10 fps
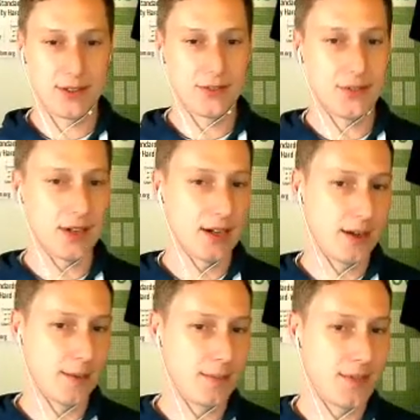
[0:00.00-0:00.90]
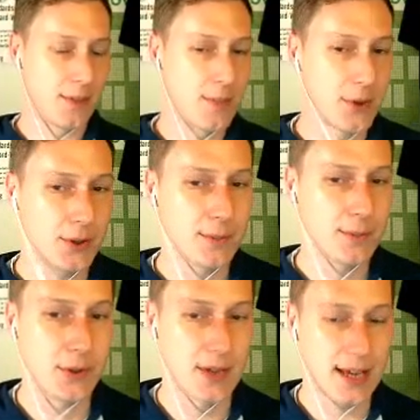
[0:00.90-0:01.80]
the Moodle Moot
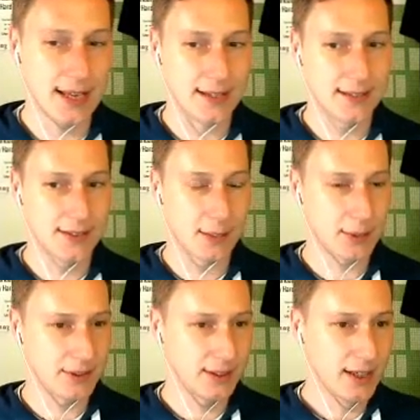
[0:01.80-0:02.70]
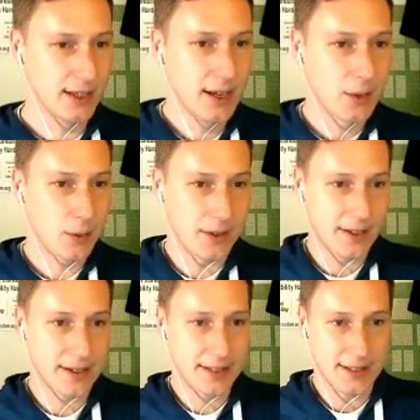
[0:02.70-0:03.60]
in Dublin, where I
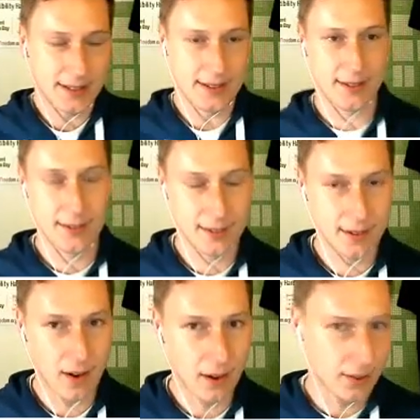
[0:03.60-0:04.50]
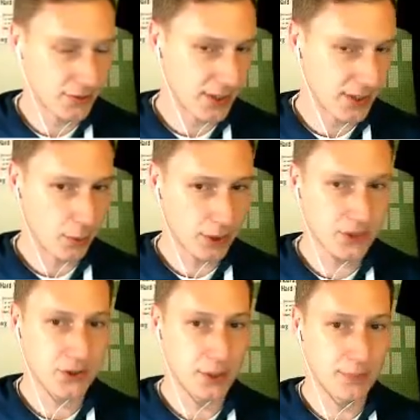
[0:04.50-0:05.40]
did a half-day workshop
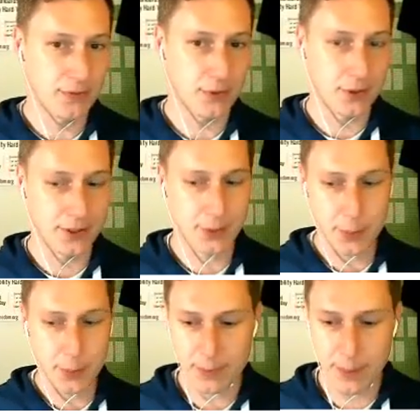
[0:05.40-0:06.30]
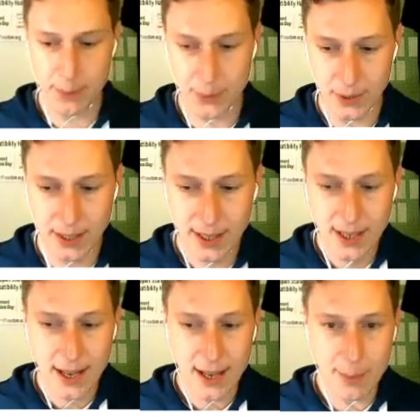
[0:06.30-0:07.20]
for a group of people
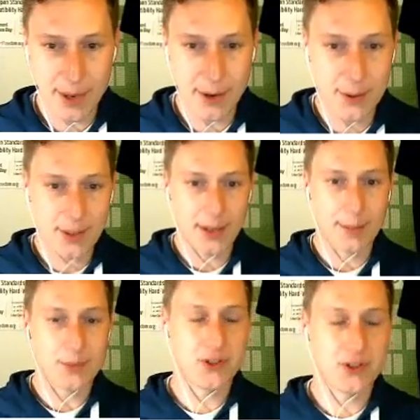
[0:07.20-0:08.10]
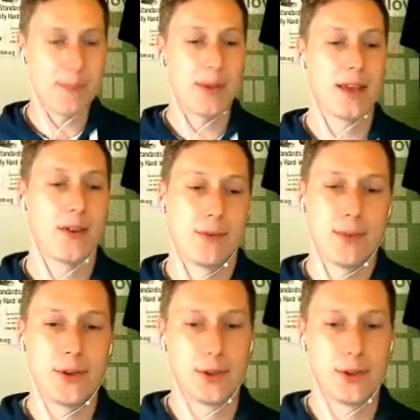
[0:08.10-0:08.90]
about shaping your Moodle,